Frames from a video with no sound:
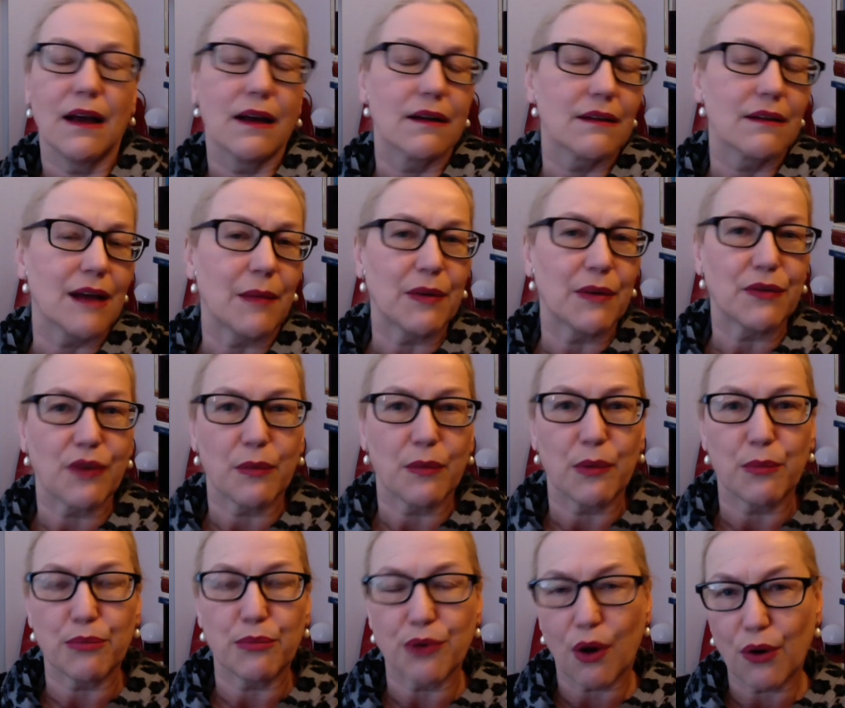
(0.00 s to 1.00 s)
coming from a
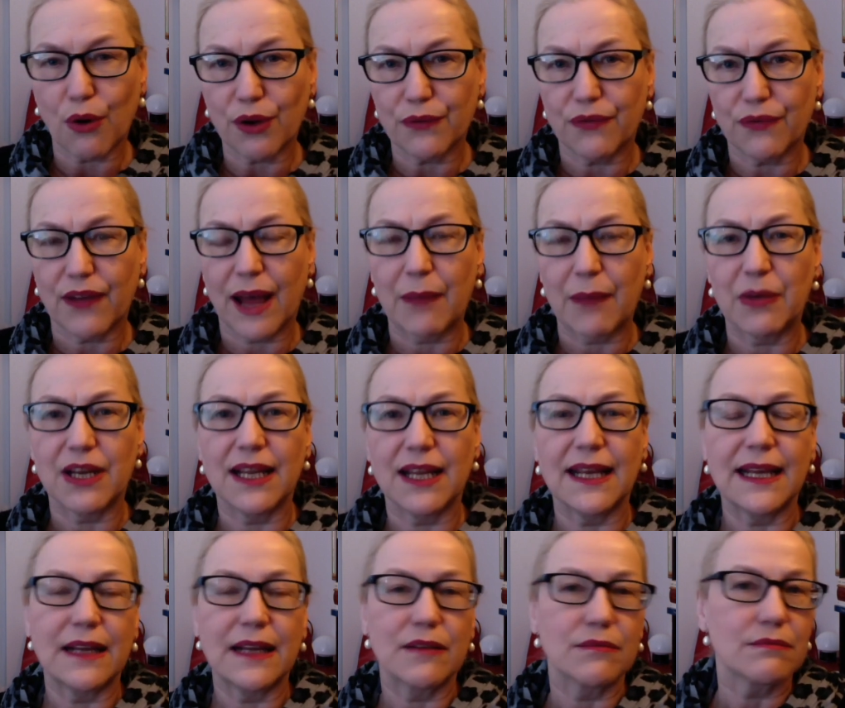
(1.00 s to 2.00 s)
broken
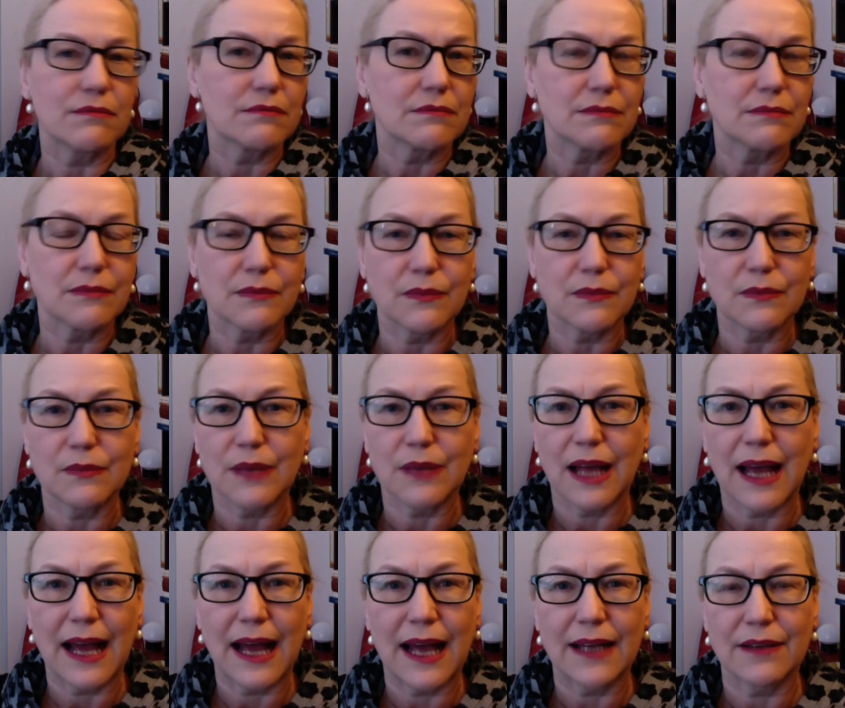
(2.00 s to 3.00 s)
family,
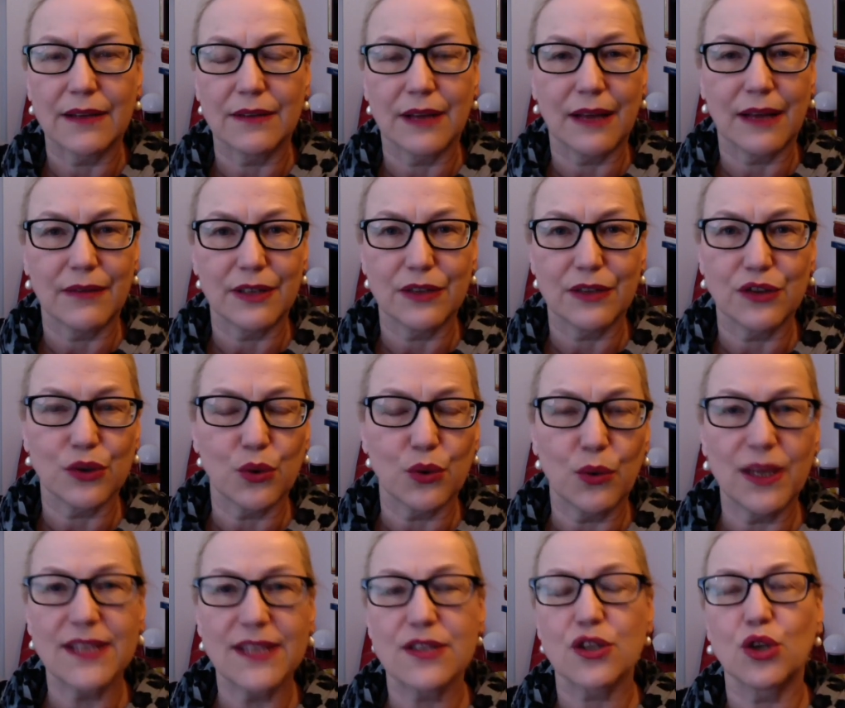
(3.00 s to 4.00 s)
had, having to
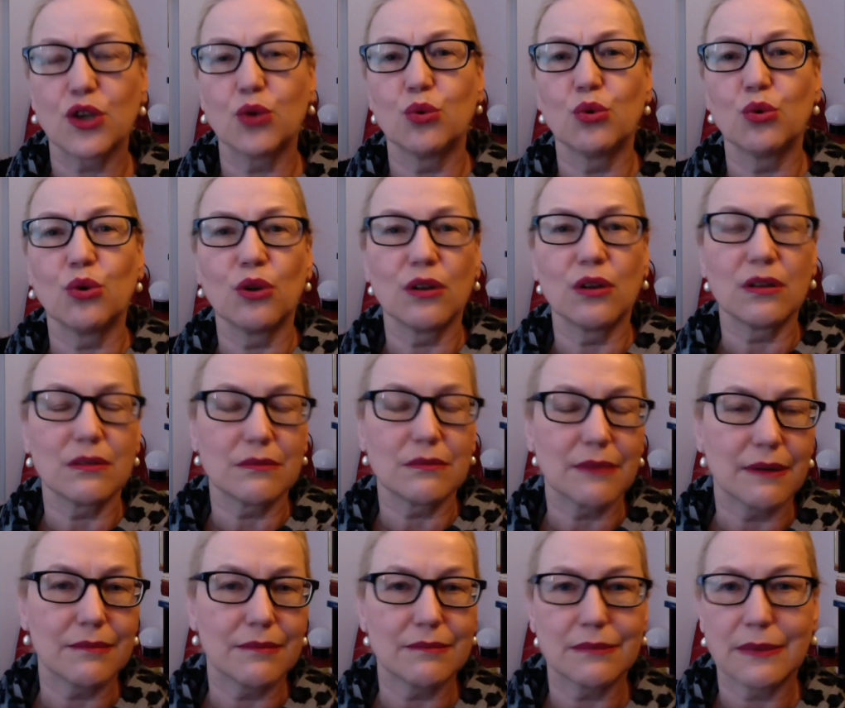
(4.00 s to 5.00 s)
quit school,
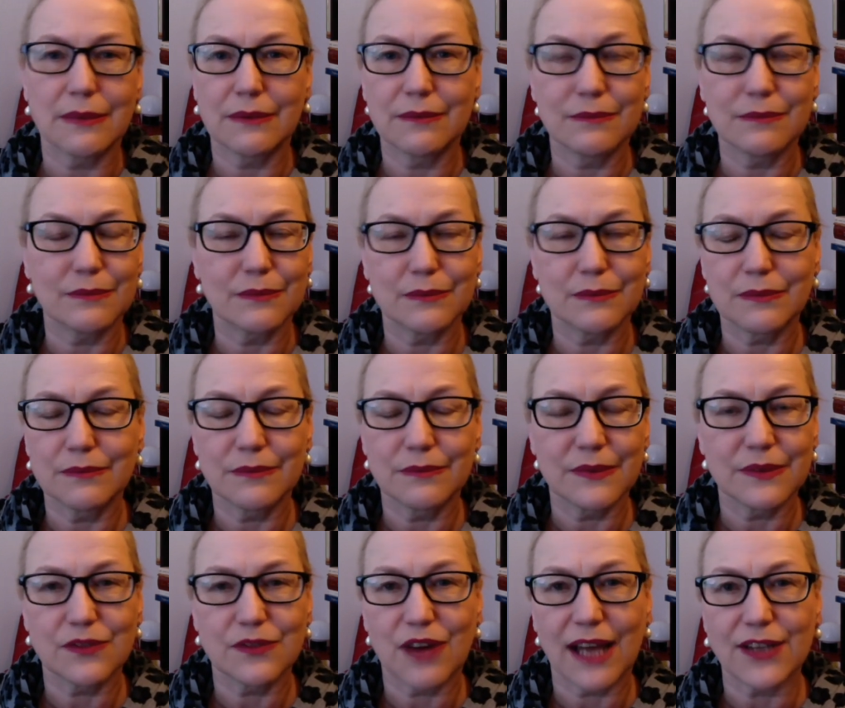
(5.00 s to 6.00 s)

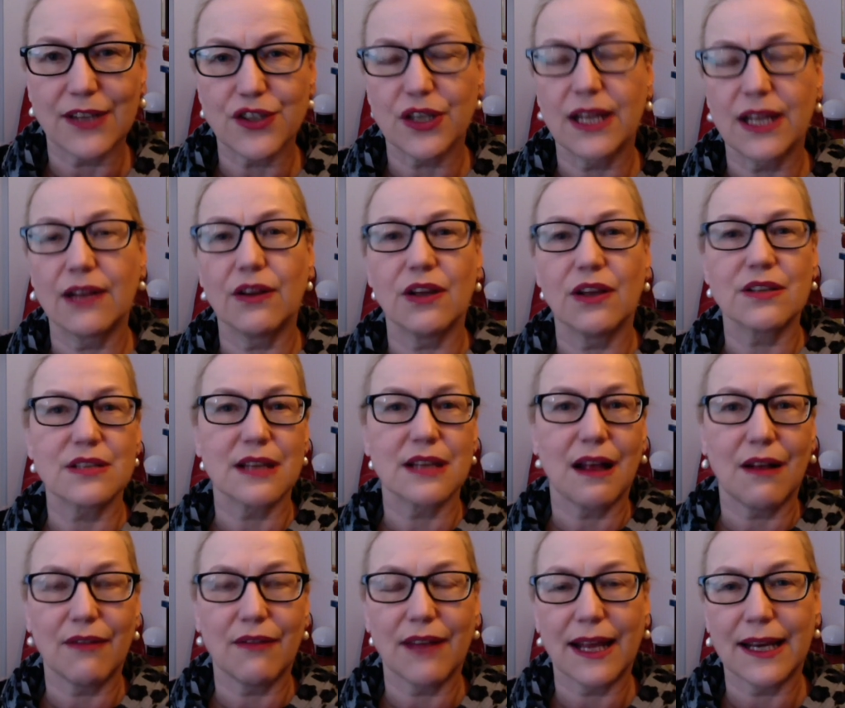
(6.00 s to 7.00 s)
trying to kill
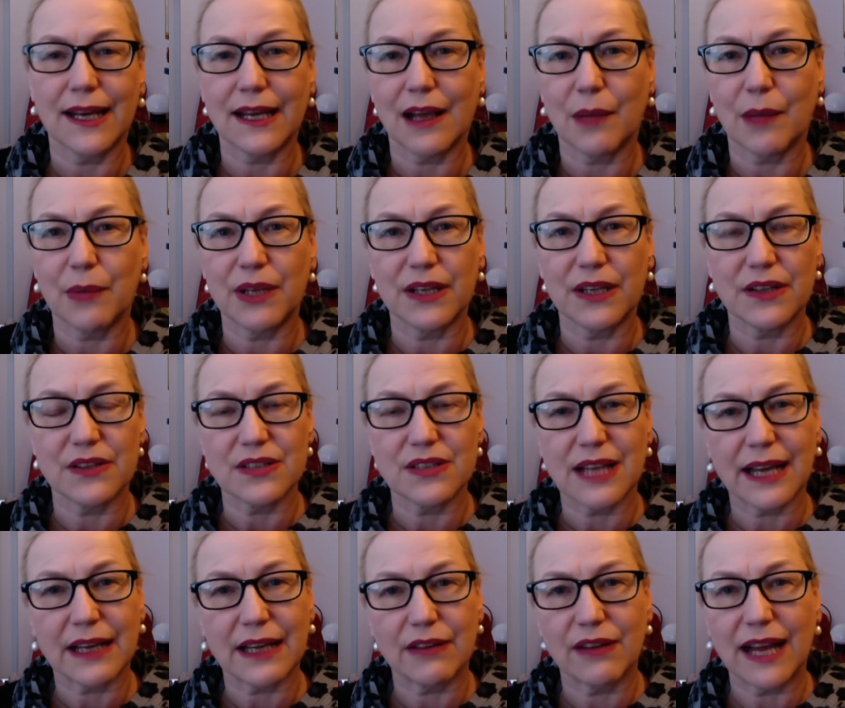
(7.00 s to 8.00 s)
herself, ending up in a
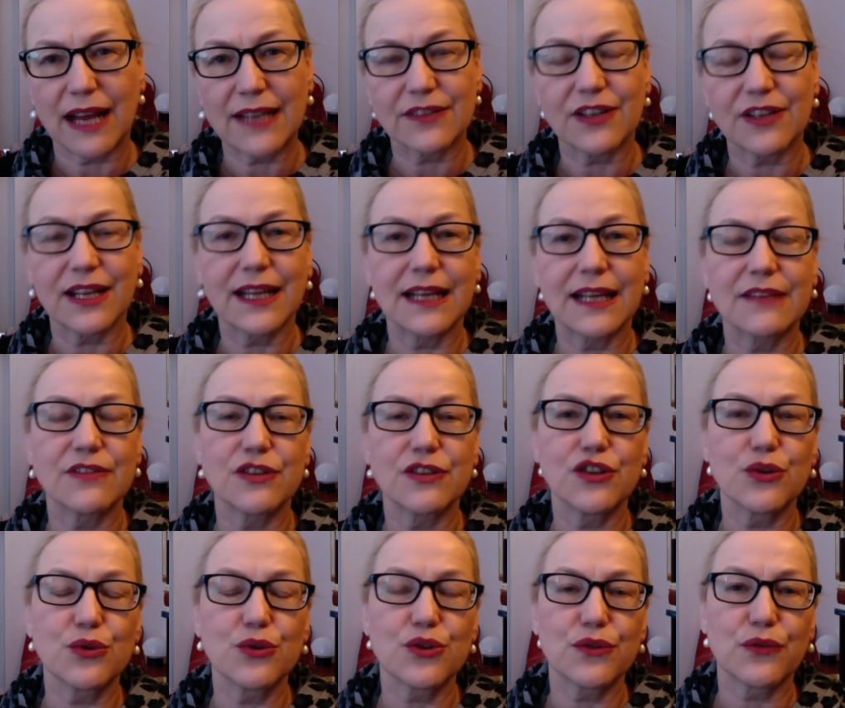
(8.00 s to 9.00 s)
psychiatric
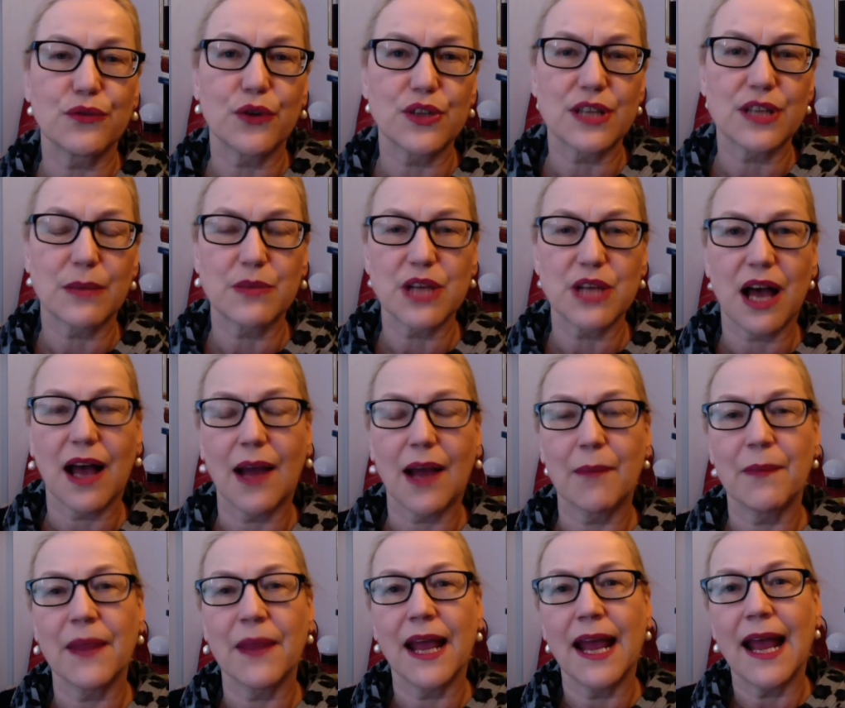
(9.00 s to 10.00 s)
institution for some time,
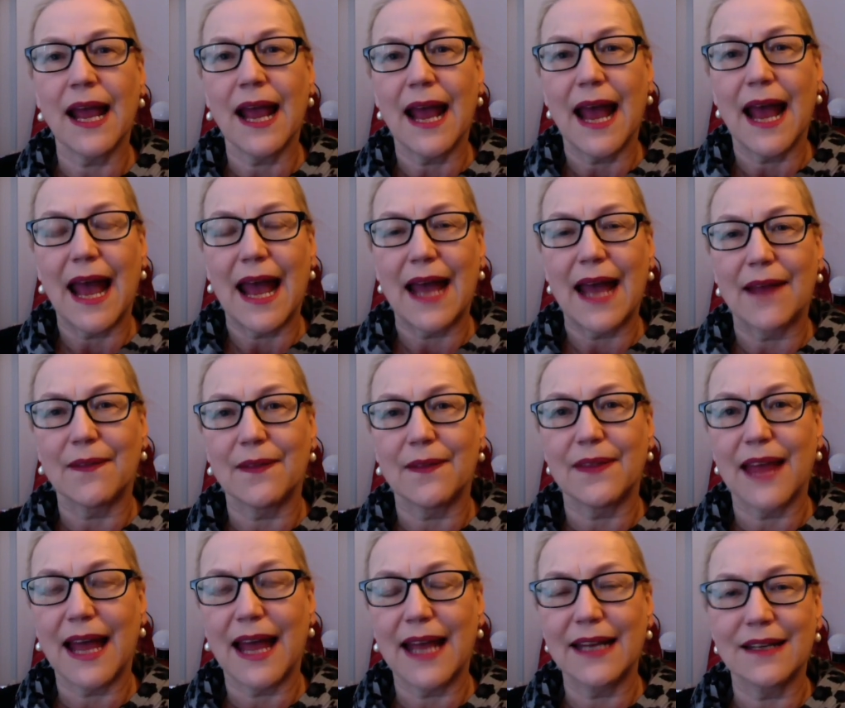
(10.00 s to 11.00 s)
and
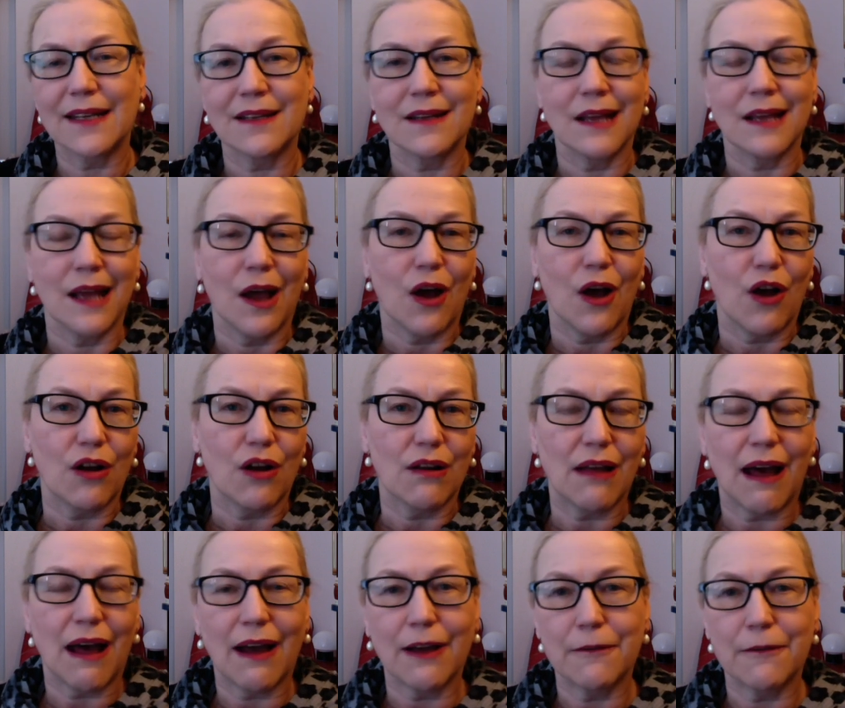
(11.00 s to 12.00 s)
then her
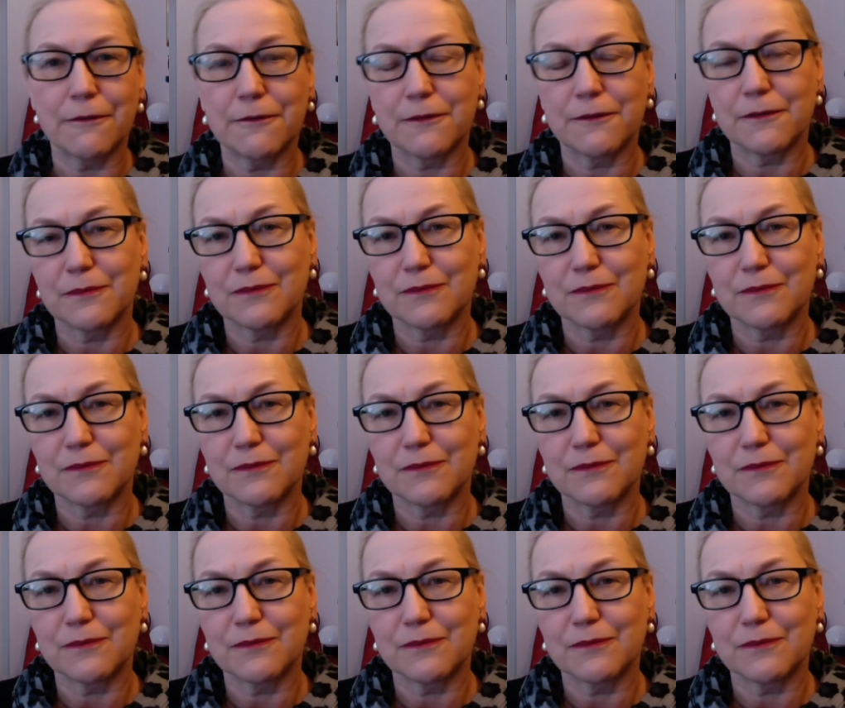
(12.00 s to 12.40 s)
life